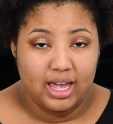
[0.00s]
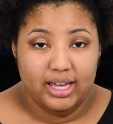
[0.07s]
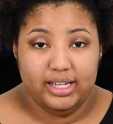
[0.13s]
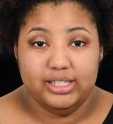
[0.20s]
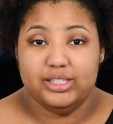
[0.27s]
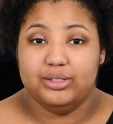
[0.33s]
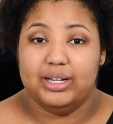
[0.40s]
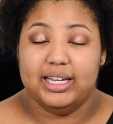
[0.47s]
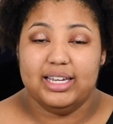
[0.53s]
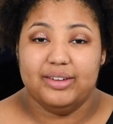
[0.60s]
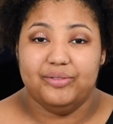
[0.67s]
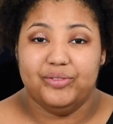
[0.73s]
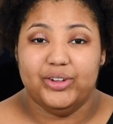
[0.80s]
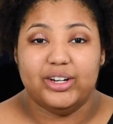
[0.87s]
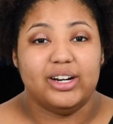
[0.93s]
until I can
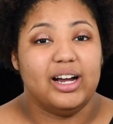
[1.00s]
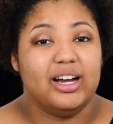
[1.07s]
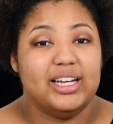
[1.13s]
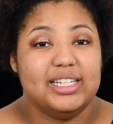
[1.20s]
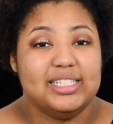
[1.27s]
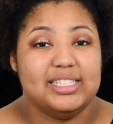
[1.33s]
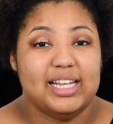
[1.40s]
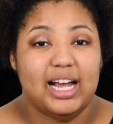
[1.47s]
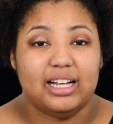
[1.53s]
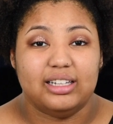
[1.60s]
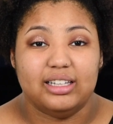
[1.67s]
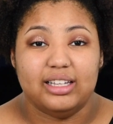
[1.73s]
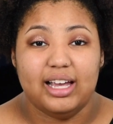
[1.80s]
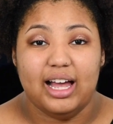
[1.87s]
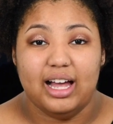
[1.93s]
figure out
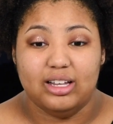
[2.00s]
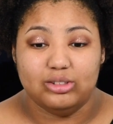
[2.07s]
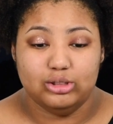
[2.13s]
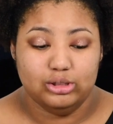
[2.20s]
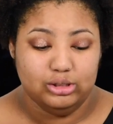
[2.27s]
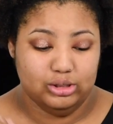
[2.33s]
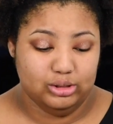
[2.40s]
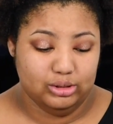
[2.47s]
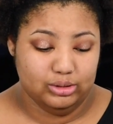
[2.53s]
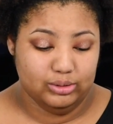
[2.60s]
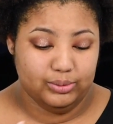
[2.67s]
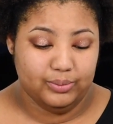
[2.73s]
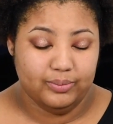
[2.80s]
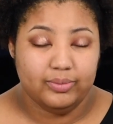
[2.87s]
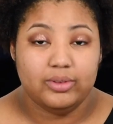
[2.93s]
exactly how
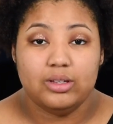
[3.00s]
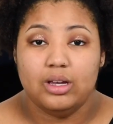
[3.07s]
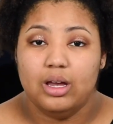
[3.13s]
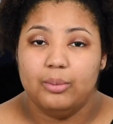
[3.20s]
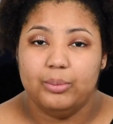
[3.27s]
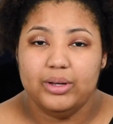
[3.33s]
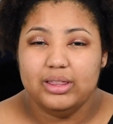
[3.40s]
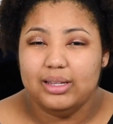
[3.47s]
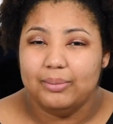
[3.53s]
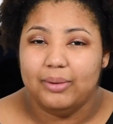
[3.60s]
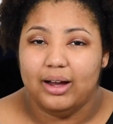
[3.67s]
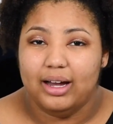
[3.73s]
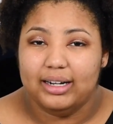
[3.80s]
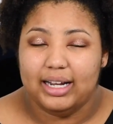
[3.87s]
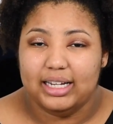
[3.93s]
to put them on.